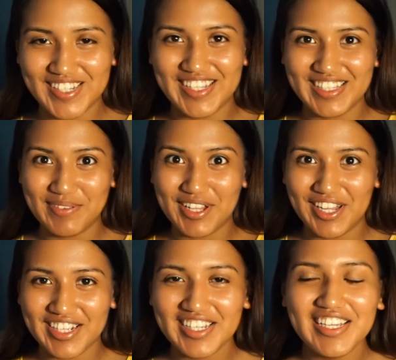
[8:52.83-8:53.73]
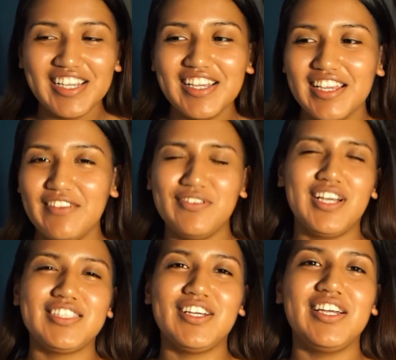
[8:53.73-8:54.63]
that's my clock. If you
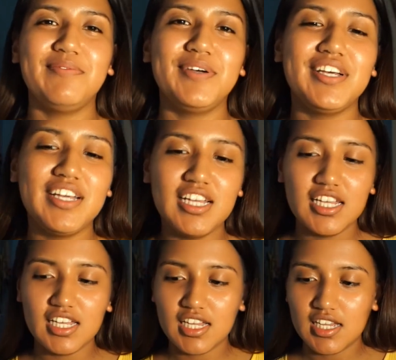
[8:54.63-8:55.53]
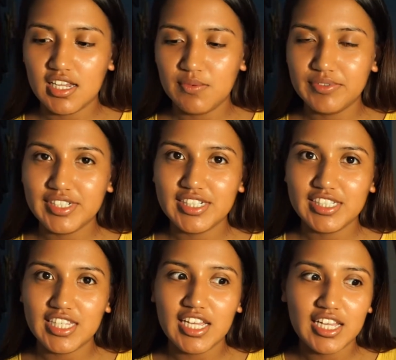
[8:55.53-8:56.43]
guys saw it. But, uh, was gonna
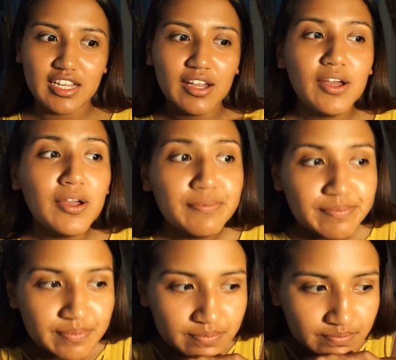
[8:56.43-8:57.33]
say? Um,